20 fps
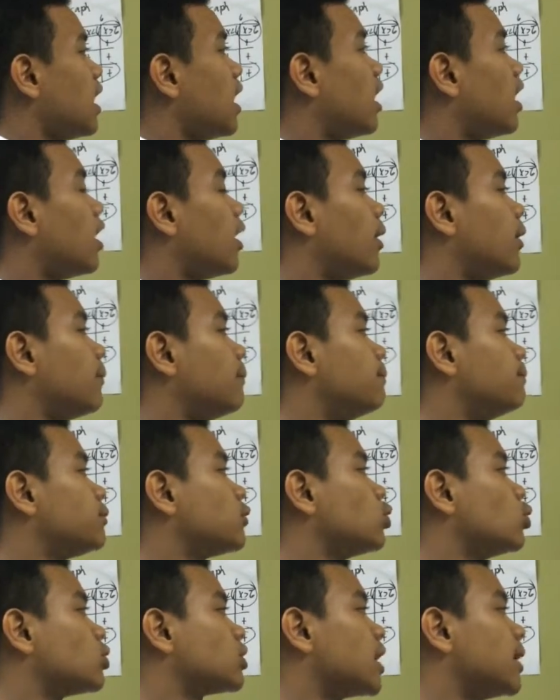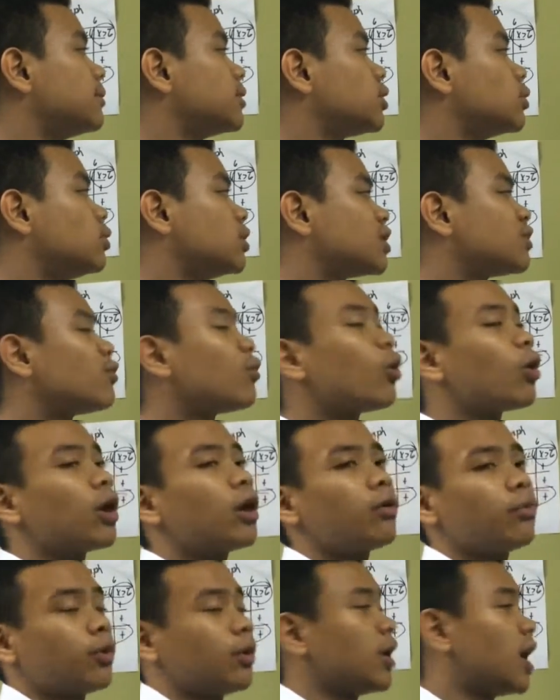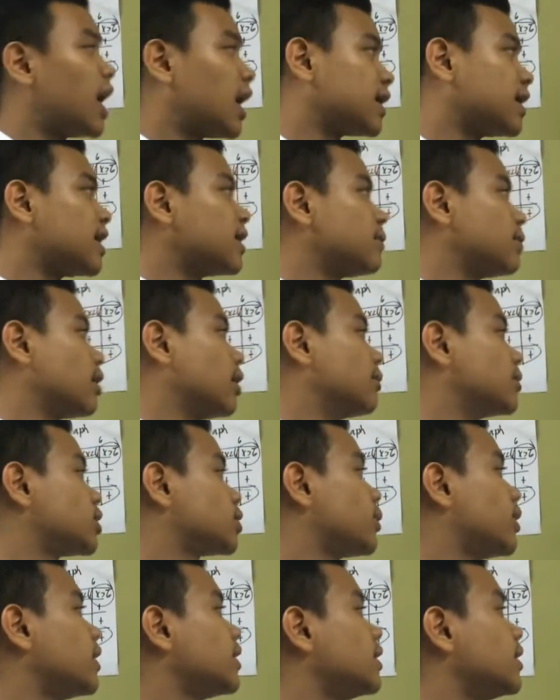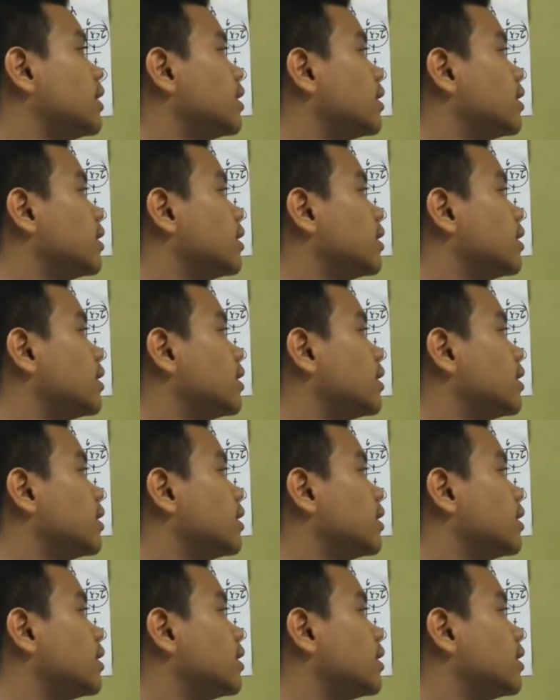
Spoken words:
2 times 2 is 4. When you add that, it becomes 20.